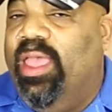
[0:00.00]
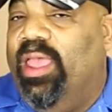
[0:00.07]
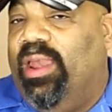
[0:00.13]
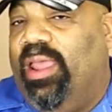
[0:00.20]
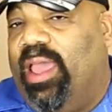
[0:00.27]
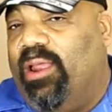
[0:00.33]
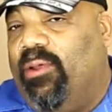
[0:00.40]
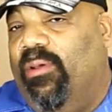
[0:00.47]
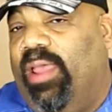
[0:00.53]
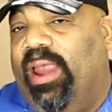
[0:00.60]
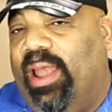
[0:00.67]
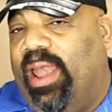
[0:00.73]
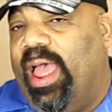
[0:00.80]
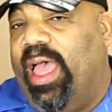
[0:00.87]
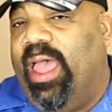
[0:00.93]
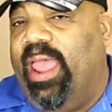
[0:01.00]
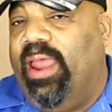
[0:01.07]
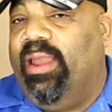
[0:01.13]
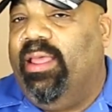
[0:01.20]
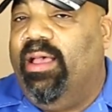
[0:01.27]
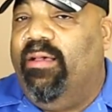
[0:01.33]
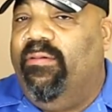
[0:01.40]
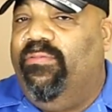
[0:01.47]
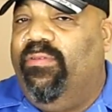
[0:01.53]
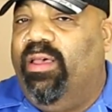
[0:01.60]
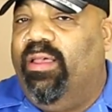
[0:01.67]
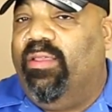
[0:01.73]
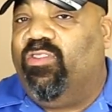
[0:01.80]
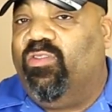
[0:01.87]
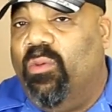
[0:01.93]
They got a great line
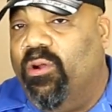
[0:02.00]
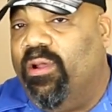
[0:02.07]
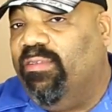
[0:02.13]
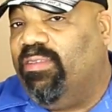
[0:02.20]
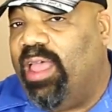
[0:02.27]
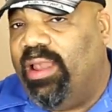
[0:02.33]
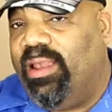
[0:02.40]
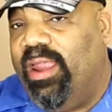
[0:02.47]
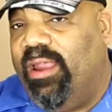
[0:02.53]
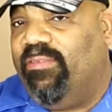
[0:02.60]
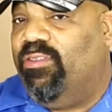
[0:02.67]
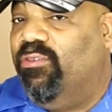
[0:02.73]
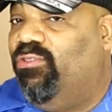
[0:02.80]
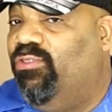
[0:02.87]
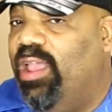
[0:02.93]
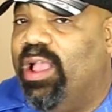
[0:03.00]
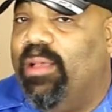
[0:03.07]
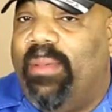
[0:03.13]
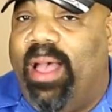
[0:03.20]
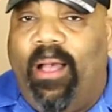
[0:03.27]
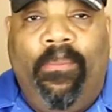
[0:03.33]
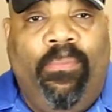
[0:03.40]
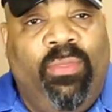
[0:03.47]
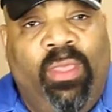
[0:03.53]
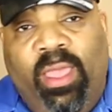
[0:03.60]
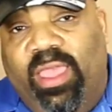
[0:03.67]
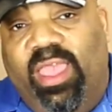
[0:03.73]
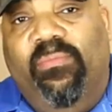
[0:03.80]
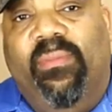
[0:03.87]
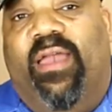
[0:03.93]
of smokers out there, so check them out.
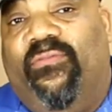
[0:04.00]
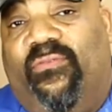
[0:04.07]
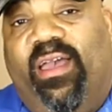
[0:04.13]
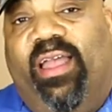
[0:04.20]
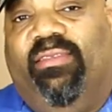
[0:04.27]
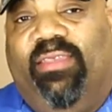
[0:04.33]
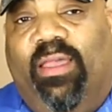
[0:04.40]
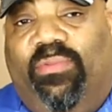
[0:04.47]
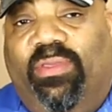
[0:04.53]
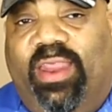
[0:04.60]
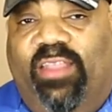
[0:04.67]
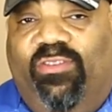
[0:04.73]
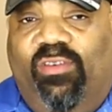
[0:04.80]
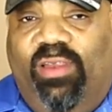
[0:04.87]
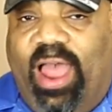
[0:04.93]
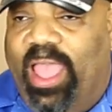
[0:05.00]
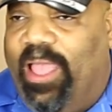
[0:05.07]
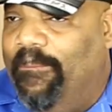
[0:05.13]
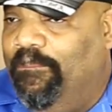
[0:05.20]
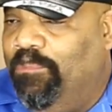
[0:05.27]
You might find something that you like.